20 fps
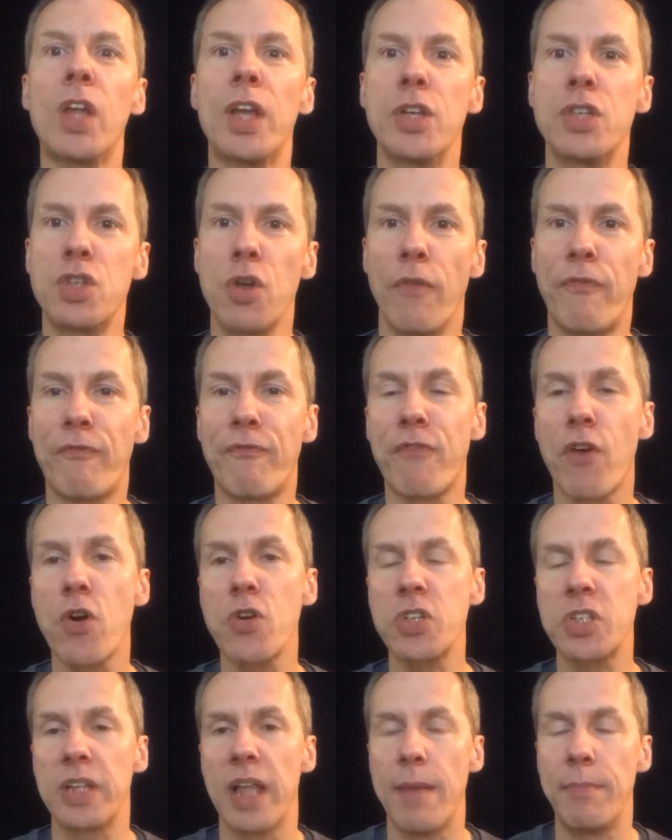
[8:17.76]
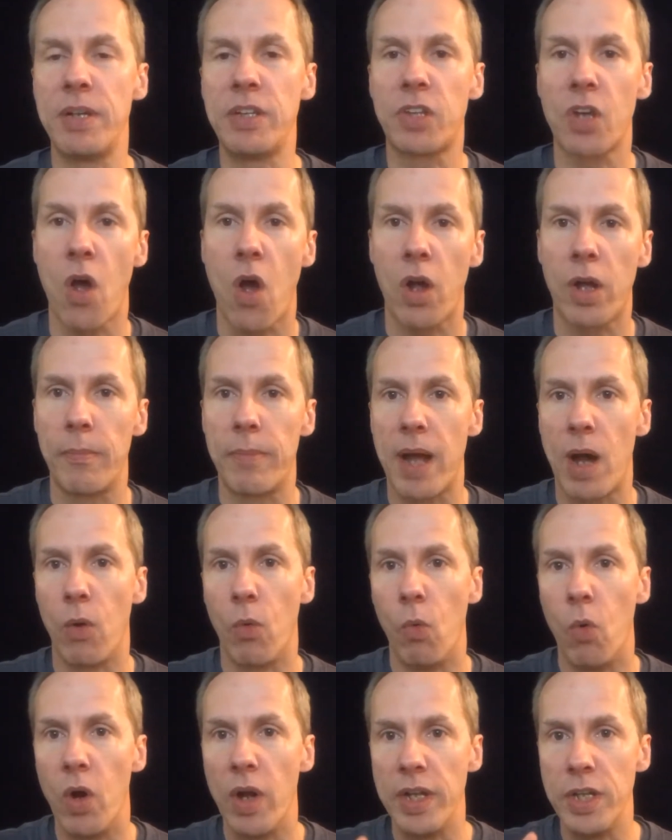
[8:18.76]
So first, let me talk
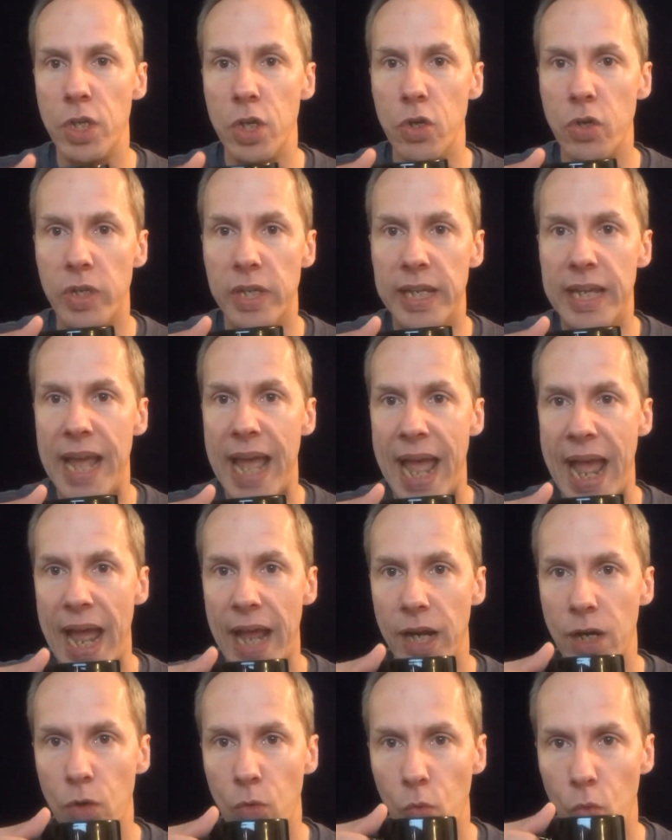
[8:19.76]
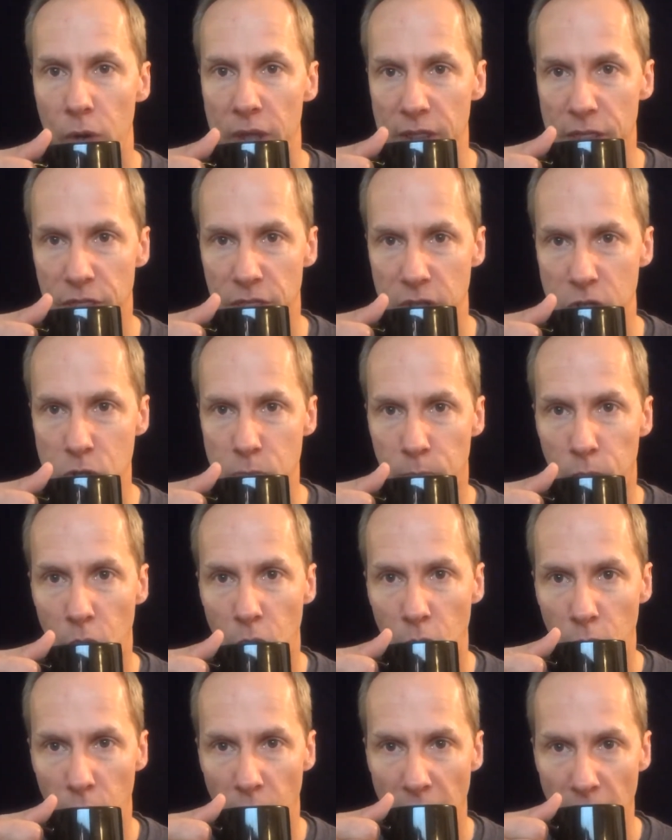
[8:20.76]
about what you get with this
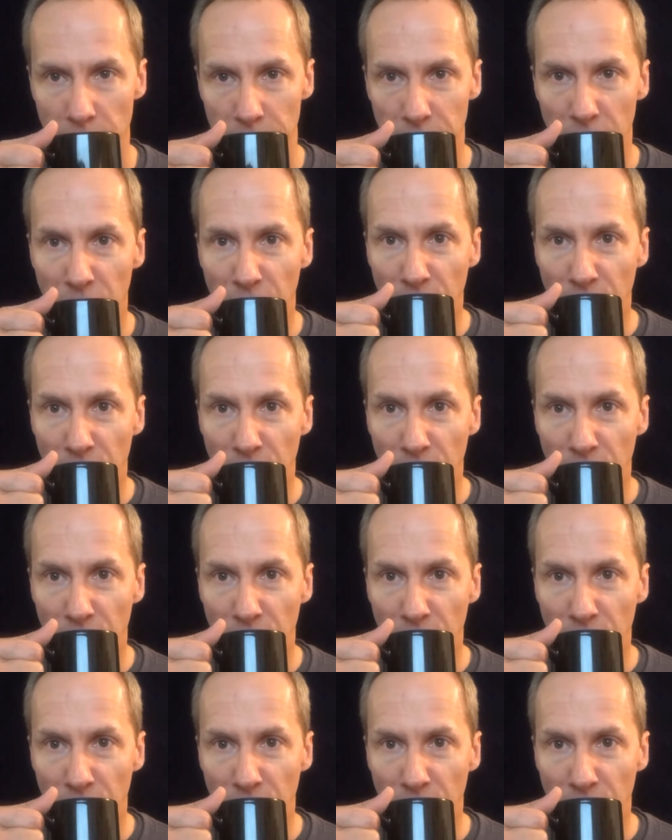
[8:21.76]
program.